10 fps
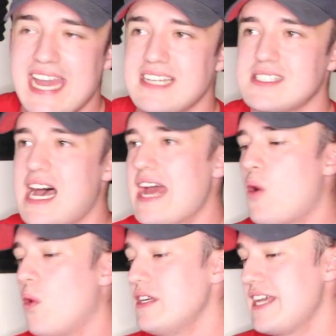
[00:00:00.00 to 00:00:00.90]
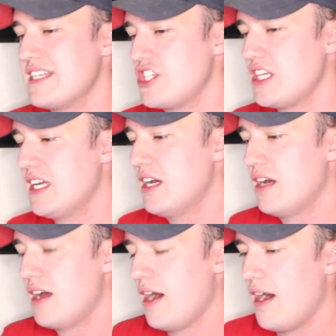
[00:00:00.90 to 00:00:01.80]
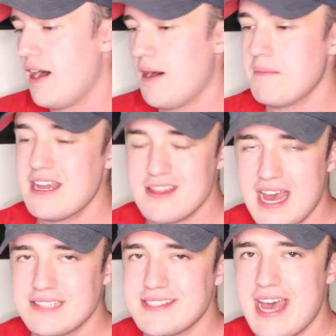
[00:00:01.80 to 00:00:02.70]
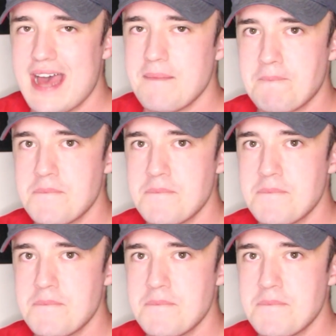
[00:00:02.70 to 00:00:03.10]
KSI or Deji. And that's that.